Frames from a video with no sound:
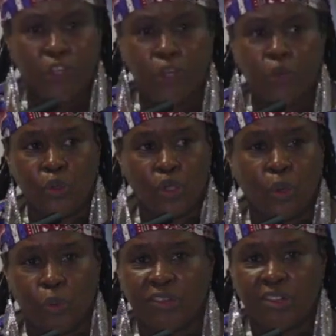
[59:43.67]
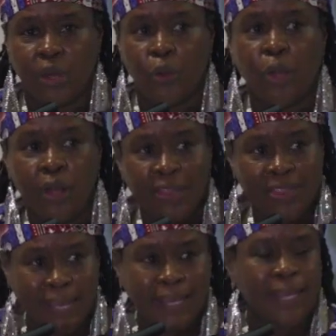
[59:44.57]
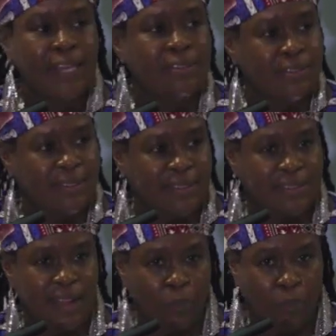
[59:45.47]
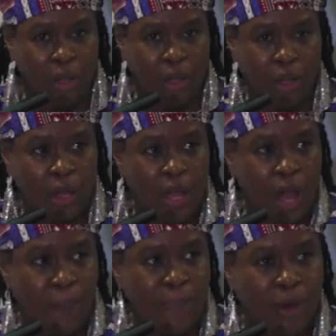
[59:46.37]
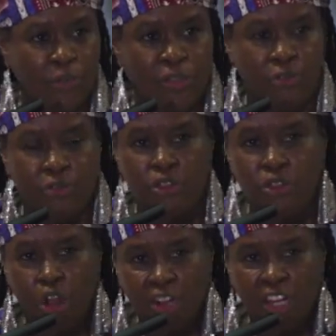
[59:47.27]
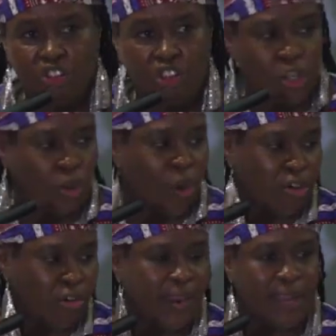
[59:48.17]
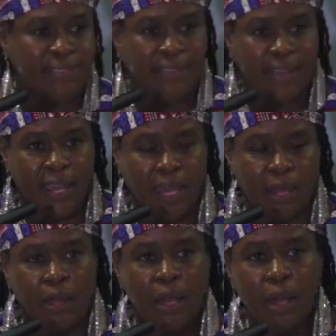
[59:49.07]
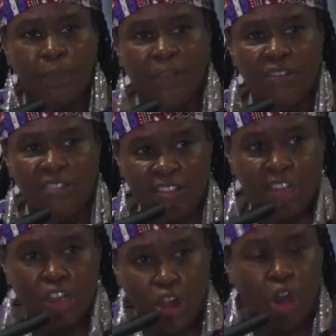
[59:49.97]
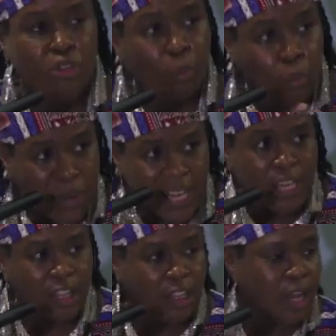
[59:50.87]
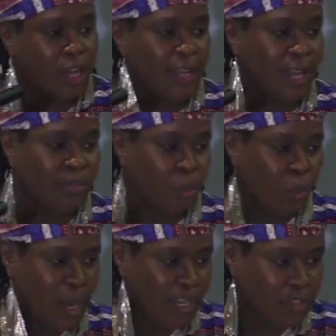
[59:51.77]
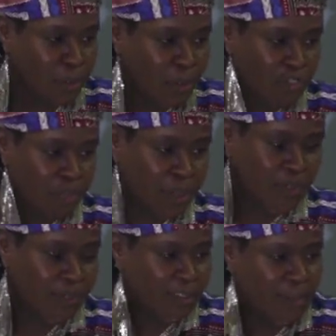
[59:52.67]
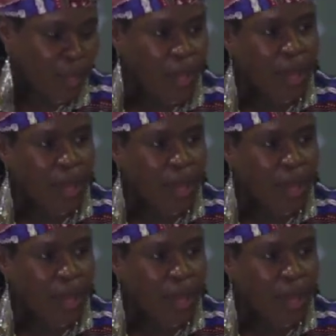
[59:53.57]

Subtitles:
for you to also link into this network about the knowledge that you are creating here, because there's a lot that we can learn in the wider movement.